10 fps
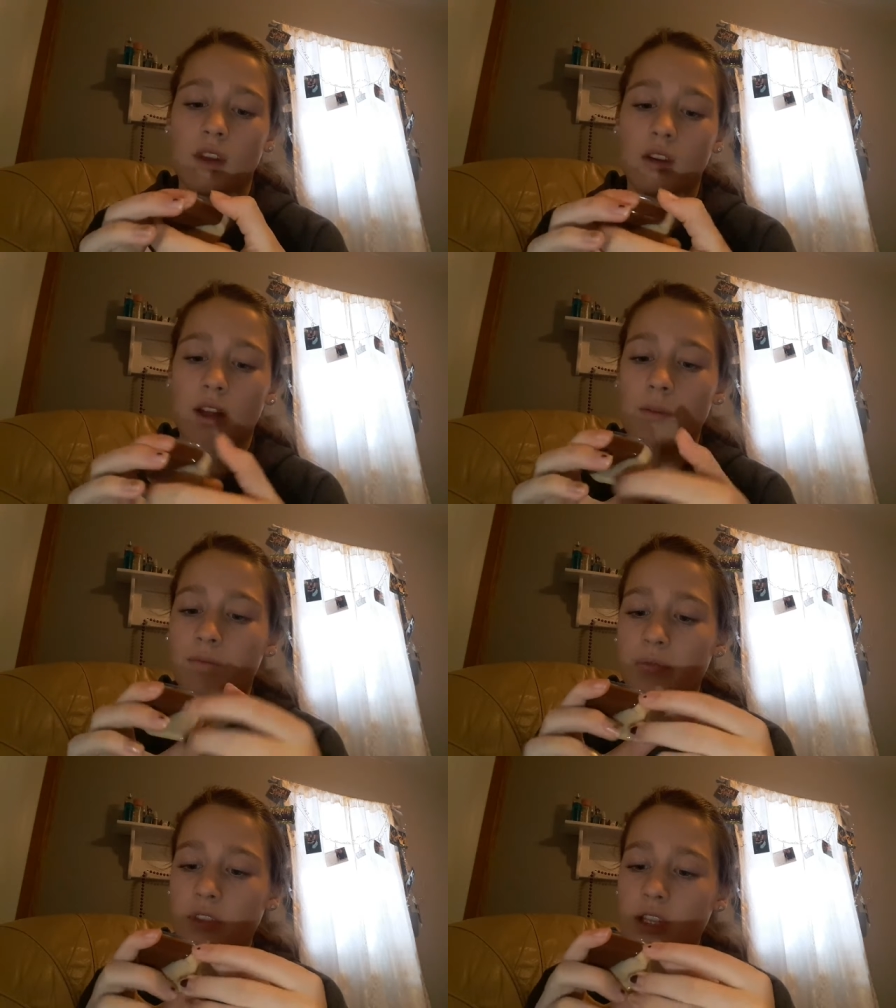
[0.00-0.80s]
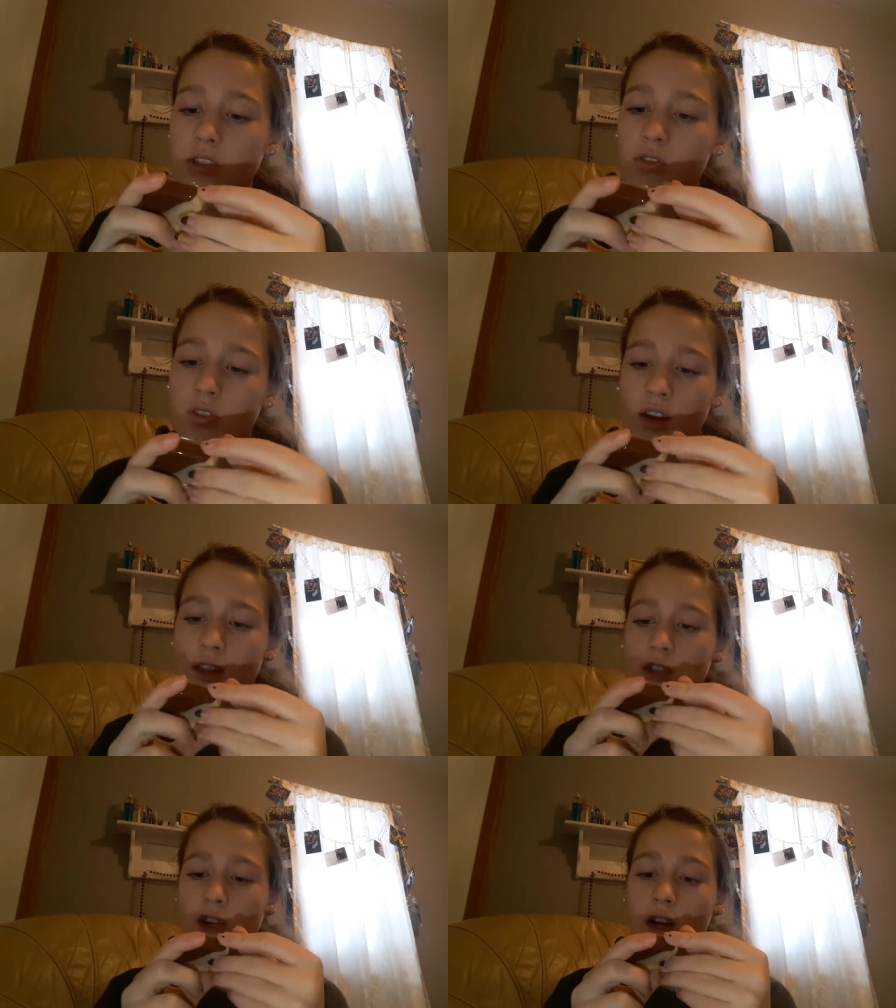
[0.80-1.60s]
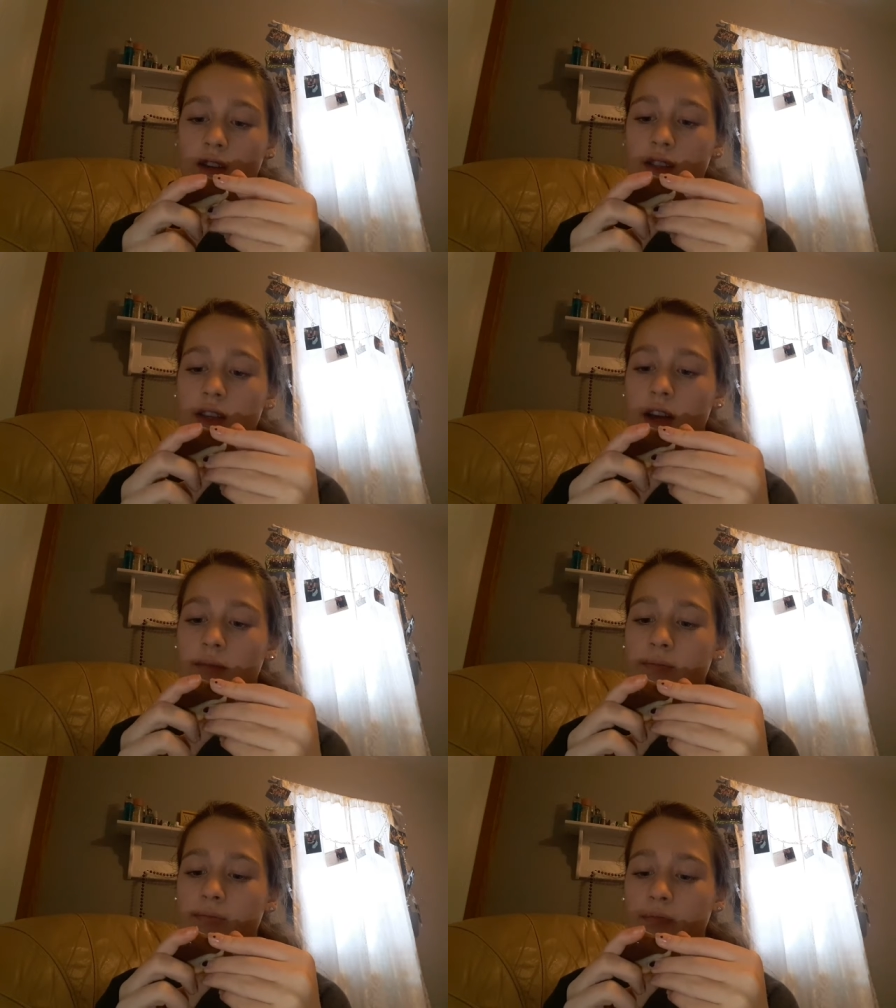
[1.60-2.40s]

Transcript: Okay, let's try the chocolate side.